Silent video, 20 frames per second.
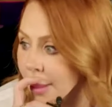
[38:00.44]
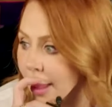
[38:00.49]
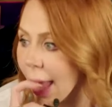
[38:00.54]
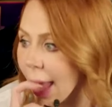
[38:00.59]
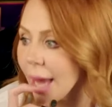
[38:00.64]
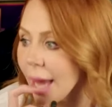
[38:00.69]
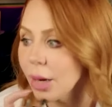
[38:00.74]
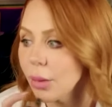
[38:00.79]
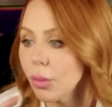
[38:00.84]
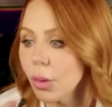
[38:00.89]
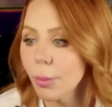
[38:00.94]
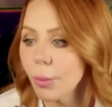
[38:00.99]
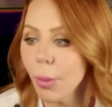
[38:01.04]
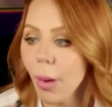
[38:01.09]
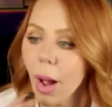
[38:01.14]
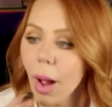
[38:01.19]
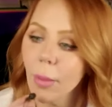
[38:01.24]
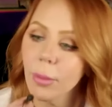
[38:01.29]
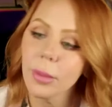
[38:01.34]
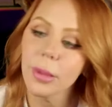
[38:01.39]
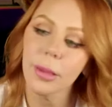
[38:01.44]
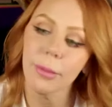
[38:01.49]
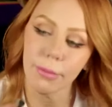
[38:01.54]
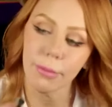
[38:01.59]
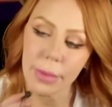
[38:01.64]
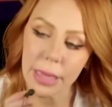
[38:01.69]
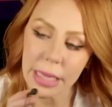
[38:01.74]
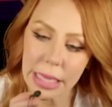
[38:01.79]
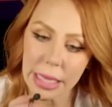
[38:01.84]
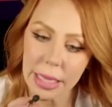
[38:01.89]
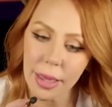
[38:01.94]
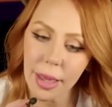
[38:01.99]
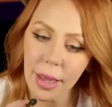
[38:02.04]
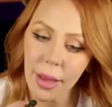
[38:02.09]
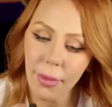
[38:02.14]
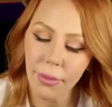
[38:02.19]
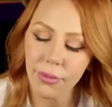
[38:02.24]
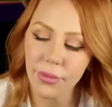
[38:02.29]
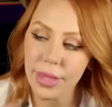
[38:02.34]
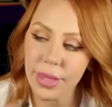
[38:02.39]
And it will probably be
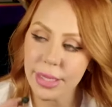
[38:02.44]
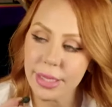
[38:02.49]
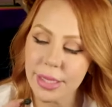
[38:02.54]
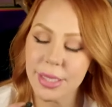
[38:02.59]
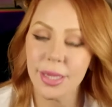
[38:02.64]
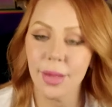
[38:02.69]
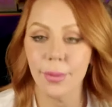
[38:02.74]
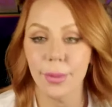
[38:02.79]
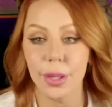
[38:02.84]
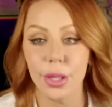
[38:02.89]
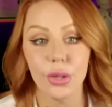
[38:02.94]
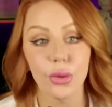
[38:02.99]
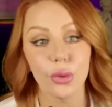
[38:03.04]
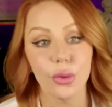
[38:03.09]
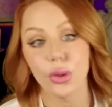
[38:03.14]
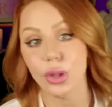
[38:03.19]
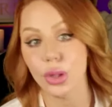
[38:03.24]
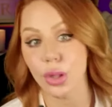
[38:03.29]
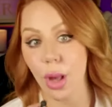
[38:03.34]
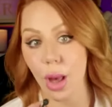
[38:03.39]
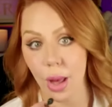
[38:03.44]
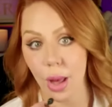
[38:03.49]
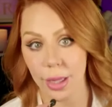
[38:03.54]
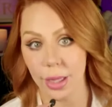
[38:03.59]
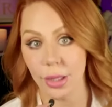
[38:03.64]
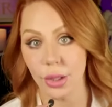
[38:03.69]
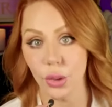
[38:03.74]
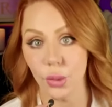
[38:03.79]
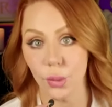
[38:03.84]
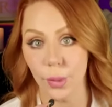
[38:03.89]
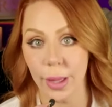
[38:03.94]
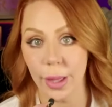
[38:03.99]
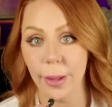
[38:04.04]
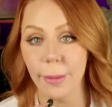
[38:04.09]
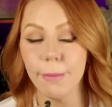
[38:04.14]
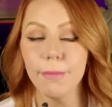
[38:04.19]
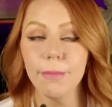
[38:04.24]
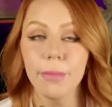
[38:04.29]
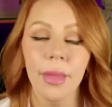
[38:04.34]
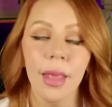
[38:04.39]
that somebody starts talking to
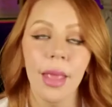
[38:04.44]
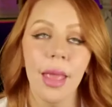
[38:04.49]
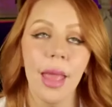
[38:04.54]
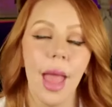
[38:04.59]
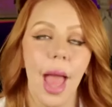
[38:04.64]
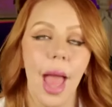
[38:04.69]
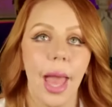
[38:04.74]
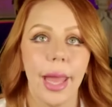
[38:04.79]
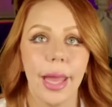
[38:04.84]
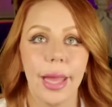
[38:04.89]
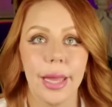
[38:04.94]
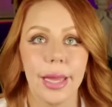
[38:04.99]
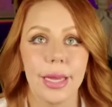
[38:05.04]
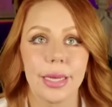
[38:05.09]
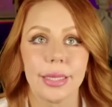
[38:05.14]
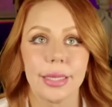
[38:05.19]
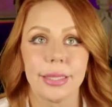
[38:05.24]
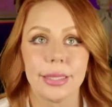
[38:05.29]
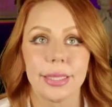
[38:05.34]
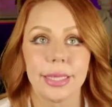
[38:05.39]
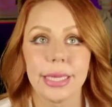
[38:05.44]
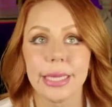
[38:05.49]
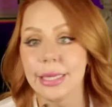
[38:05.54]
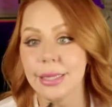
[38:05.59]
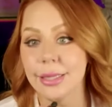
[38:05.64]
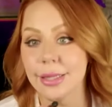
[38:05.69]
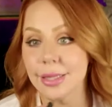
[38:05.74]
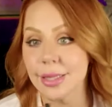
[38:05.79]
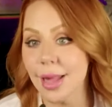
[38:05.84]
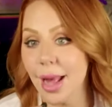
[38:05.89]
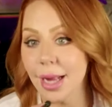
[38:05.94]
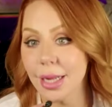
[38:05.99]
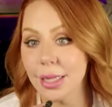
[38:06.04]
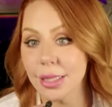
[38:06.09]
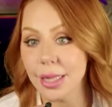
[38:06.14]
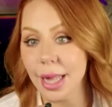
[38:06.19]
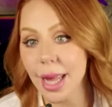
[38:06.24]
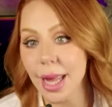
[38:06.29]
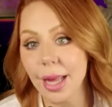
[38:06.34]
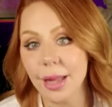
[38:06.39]
him and he decides,
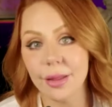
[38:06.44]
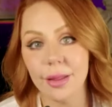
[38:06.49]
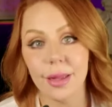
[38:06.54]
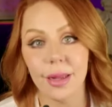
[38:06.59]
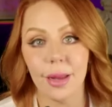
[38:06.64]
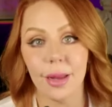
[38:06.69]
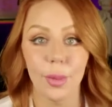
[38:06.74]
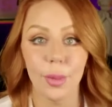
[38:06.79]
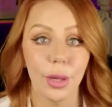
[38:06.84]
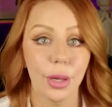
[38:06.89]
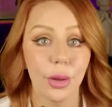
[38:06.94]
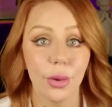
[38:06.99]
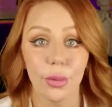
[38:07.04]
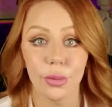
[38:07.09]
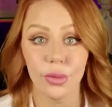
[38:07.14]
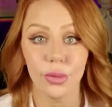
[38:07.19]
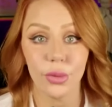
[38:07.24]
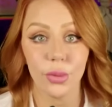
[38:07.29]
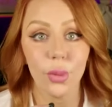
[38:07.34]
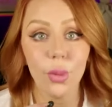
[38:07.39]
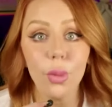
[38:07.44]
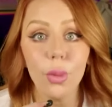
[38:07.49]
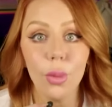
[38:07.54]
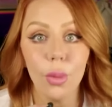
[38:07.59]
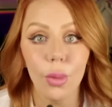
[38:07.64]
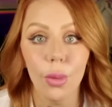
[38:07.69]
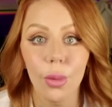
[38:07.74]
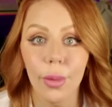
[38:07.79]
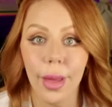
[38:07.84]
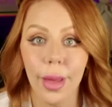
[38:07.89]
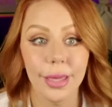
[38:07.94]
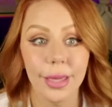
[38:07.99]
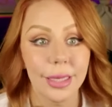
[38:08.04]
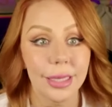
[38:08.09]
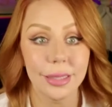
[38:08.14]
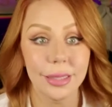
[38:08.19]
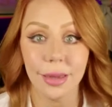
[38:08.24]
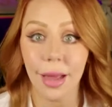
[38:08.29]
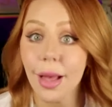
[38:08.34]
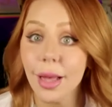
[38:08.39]
hey, I think I'm going to go to school. And he
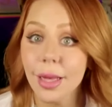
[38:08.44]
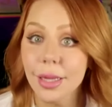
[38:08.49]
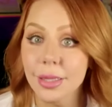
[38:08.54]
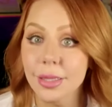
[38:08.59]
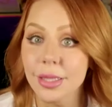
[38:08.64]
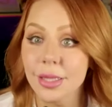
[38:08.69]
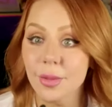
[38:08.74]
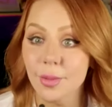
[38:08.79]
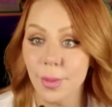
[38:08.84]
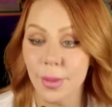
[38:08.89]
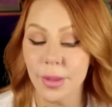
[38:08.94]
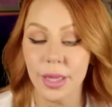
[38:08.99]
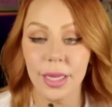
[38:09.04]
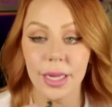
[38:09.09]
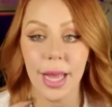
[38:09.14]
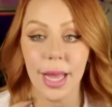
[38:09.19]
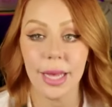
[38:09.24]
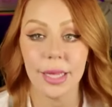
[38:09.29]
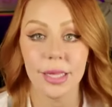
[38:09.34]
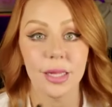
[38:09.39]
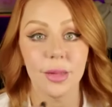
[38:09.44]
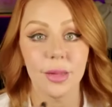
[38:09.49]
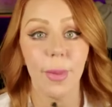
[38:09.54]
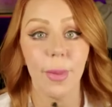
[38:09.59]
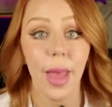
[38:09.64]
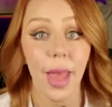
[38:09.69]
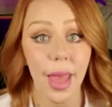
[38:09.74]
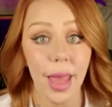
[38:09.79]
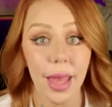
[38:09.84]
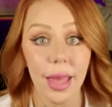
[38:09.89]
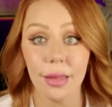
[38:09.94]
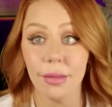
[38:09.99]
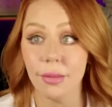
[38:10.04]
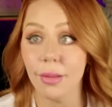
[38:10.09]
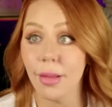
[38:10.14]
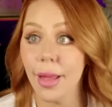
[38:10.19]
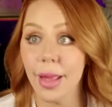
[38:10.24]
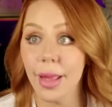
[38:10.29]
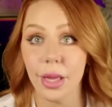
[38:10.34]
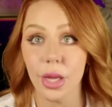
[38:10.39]
does, but then he has to pay,
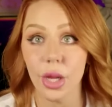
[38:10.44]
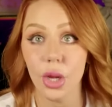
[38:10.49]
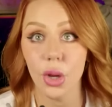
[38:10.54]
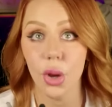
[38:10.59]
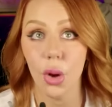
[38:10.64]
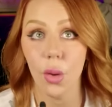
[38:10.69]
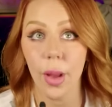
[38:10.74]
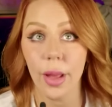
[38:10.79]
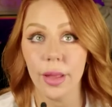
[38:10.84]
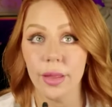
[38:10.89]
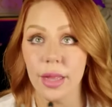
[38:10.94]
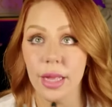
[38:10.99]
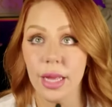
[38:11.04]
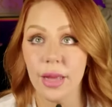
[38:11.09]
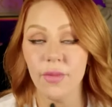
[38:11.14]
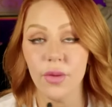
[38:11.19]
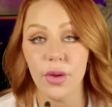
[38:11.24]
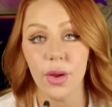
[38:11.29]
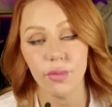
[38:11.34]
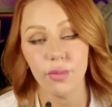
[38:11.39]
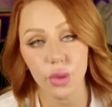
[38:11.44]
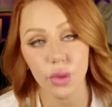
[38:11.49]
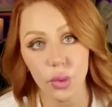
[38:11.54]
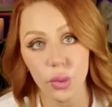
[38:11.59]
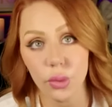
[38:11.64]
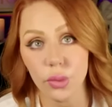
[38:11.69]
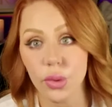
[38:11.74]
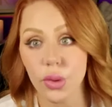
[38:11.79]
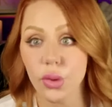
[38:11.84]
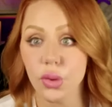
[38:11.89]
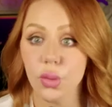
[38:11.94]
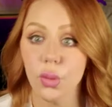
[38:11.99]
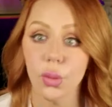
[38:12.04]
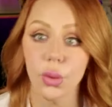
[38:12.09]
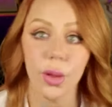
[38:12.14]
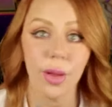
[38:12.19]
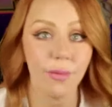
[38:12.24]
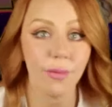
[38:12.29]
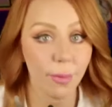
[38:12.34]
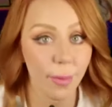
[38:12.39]
like, you know, I think if you have two years of school,
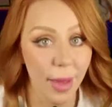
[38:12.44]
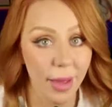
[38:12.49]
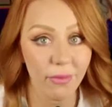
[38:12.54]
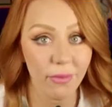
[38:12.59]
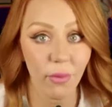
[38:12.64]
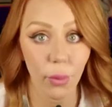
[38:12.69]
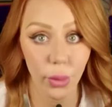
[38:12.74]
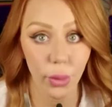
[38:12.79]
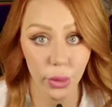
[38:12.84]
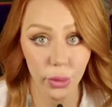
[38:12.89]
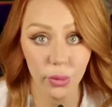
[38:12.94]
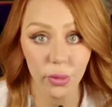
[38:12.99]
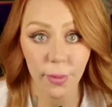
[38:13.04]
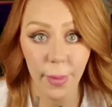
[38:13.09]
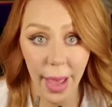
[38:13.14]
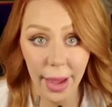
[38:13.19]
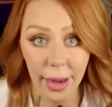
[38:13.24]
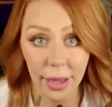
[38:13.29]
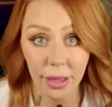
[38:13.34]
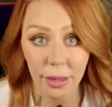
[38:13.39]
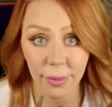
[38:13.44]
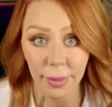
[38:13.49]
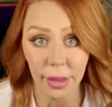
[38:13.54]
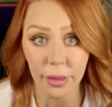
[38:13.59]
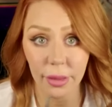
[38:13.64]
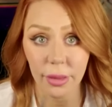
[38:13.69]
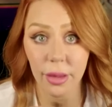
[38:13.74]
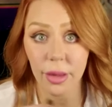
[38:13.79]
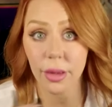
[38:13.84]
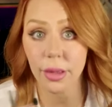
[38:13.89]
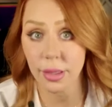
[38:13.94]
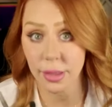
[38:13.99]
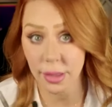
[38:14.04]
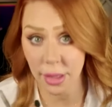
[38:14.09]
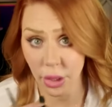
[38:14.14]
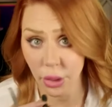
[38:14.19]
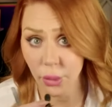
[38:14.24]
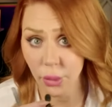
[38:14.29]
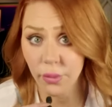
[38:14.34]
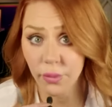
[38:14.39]
you have to pay four years back in the military because they
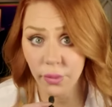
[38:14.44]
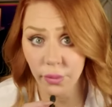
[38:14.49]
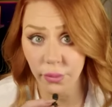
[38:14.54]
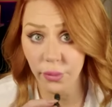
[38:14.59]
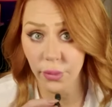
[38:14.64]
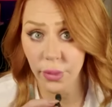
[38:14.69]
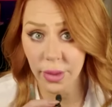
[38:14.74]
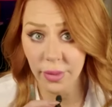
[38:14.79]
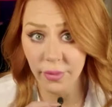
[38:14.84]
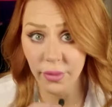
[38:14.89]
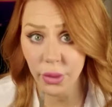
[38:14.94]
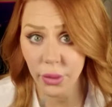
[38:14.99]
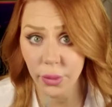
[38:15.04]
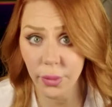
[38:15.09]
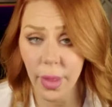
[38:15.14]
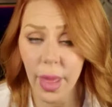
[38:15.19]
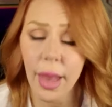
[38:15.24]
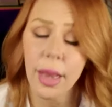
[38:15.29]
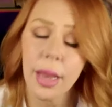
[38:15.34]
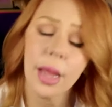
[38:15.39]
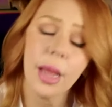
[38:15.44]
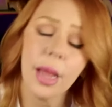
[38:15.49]
do it for free if you do that.